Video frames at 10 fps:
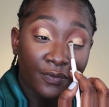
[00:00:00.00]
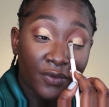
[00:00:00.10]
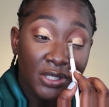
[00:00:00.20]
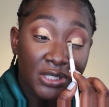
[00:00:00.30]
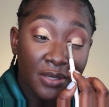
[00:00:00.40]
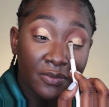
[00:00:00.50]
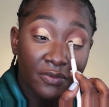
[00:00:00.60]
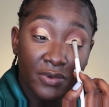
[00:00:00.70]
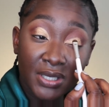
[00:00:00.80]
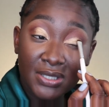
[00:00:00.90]
for
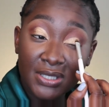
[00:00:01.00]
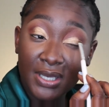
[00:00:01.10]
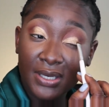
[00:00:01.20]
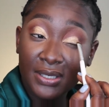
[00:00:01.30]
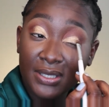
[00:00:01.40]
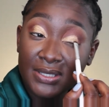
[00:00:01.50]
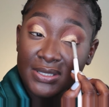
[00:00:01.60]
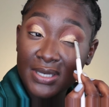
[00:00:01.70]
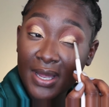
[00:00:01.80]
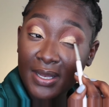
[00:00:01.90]
some reason
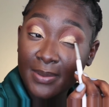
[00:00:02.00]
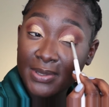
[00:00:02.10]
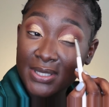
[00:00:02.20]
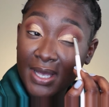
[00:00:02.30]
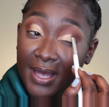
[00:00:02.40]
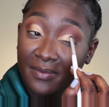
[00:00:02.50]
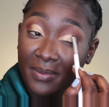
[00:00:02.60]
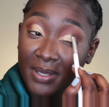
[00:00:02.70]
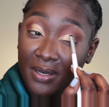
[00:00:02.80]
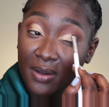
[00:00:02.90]
he's not able to have
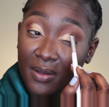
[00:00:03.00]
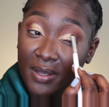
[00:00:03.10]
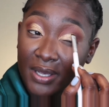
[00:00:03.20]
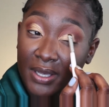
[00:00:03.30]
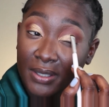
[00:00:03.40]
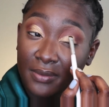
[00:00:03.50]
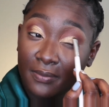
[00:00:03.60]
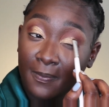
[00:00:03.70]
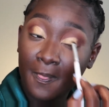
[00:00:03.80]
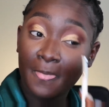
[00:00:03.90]
me log in.
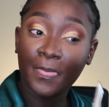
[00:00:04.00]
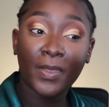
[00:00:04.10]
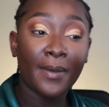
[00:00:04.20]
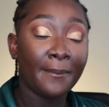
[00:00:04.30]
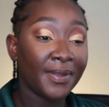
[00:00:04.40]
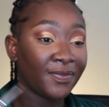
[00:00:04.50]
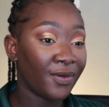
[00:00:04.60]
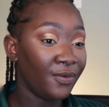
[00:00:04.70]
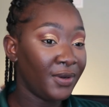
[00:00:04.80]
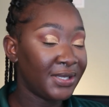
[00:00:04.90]
But
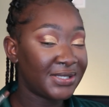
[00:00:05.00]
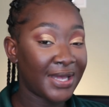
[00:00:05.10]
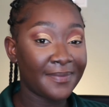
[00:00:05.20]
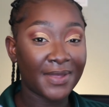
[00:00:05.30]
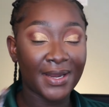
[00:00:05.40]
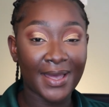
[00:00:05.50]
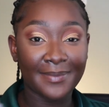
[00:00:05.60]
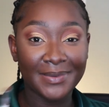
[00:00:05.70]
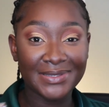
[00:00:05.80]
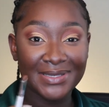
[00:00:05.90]
the only time that it
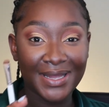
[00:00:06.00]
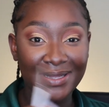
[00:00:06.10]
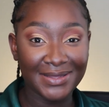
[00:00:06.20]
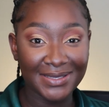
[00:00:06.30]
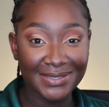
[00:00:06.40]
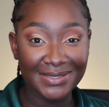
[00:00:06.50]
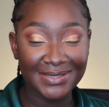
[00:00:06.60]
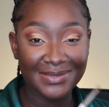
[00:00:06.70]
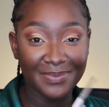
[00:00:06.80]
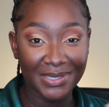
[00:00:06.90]
happens like this
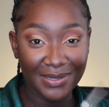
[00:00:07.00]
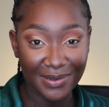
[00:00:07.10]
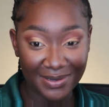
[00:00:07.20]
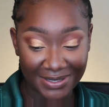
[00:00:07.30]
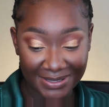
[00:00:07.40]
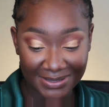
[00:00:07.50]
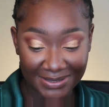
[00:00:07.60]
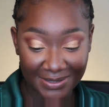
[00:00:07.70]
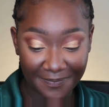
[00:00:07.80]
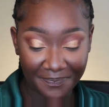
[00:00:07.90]
is
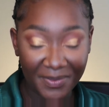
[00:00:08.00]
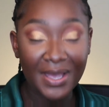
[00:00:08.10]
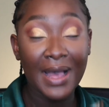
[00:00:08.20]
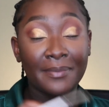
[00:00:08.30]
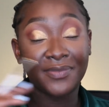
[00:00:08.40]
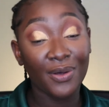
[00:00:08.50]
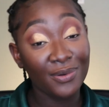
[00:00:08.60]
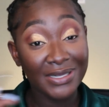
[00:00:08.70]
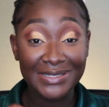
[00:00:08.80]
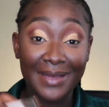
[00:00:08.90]
because the
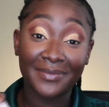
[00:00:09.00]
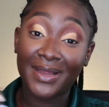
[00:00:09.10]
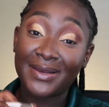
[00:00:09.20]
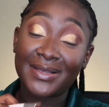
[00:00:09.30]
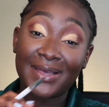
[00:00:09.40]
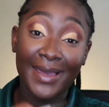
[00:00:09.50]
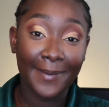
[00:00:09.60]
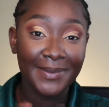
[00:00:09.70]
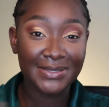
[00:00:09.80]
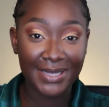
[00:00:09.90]
only time that it
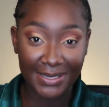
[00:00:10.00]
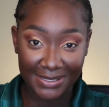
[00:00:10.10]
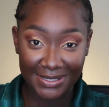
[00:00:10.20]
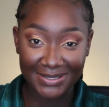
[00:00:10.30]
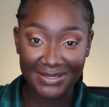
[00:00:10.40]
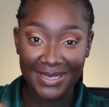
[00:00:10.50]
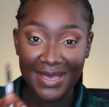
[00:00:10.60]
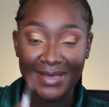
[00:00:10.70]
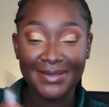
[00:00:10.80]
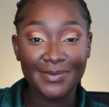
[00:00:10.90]
happens like this
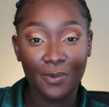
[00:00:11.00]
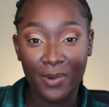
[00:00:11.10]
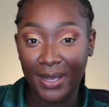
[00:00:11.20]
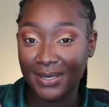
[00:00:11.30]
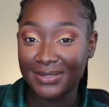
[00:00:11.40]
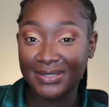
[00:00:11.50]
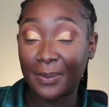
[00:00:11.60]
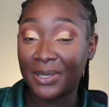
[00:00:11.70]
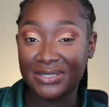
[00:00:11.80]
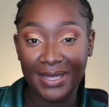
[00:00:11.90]
is when
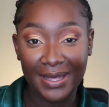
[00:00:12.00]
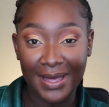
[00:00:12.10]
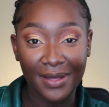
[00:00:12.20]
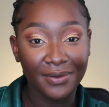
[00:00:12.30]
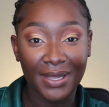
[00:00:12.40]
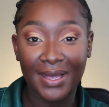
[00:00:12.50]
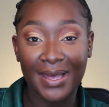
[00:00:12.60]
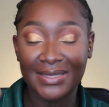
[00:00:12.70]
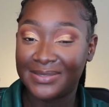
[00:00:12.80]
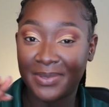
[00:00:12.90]
someone's account
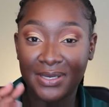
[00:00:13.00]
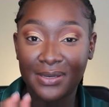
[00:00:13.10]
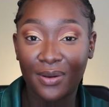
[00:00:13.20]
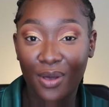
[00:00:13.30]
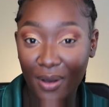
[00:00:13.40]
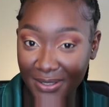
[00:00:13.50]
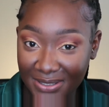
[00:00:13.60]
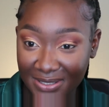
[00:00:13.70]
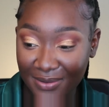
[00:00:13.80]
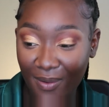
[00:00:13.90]
has been
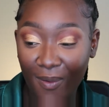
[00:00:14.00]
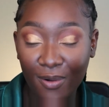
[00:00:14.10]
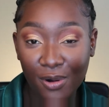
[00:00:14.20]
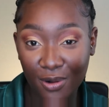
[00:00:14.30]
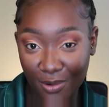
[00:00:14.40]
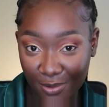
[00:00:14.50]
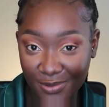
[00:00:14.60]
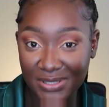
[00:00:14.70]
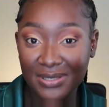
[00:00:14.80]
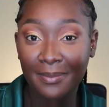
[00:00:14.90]
locked or
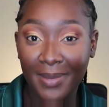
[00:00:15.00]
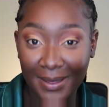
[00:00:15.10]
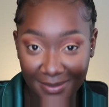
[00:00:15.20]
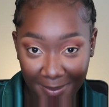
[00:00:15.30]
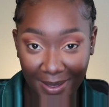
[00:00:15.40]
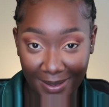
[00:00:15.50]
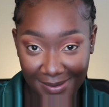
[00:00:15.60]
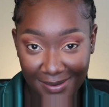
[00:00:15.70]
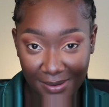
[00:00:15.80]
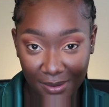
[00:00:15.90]
closed by the bank.